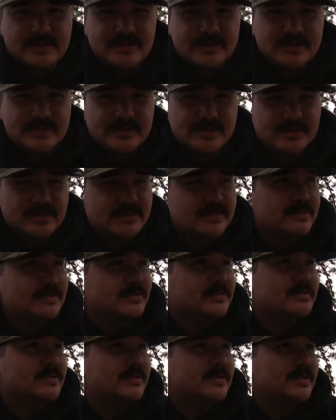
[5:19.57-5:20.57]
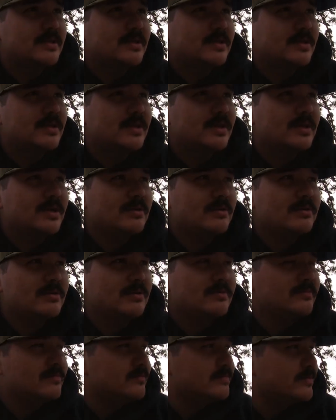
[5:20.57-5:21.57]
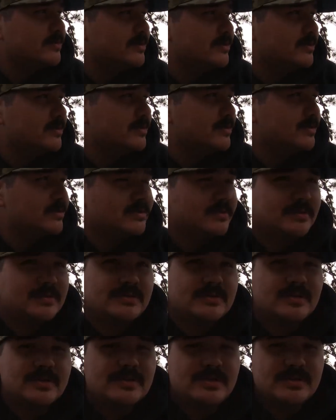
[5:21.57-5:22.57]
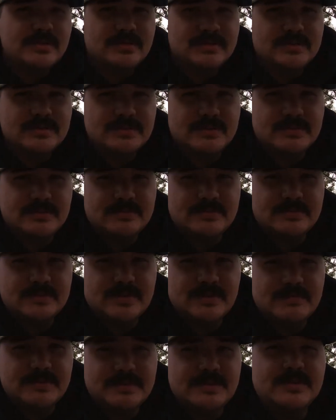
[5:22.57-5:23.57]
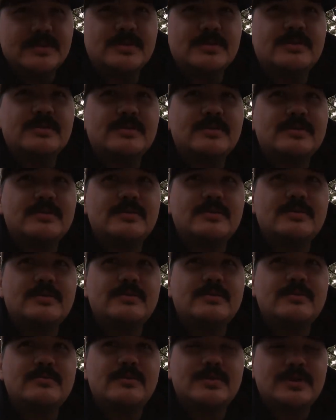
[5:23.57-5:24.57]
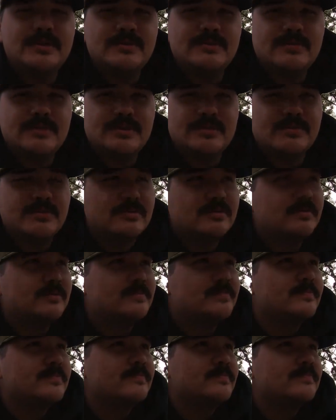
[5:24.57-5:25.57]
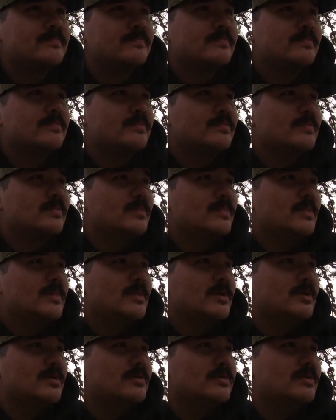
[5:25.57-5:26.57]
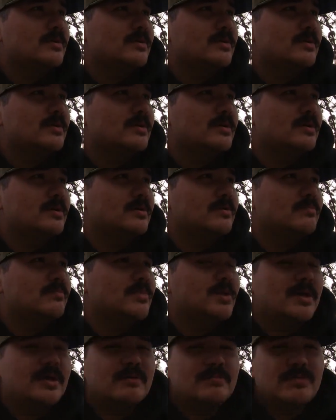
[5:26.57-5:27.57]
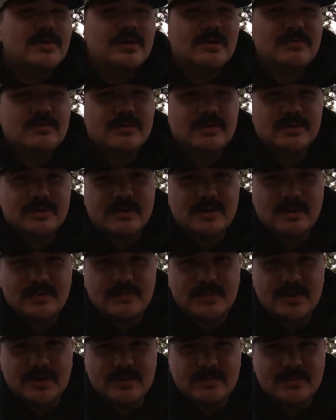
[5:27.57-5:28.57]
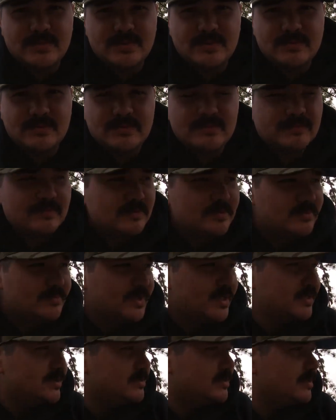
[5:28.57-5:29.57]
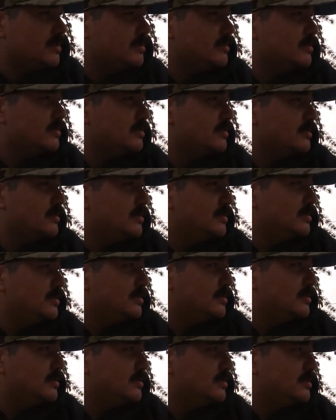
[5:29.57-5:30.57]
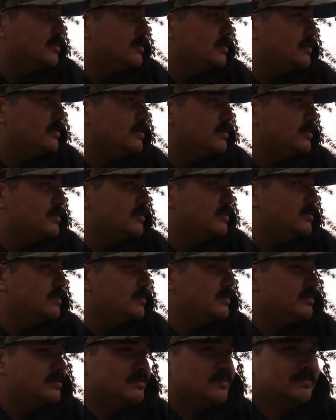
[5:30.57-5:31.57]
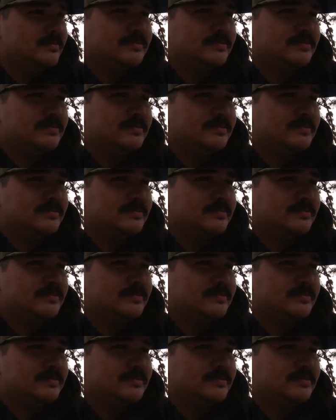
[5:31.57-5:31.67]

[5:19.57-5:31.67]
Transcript: on Hunting. This is Eric Comfortville here, and today is June 17th, 2022. Hunting black bear with a compound bow over a bait site. And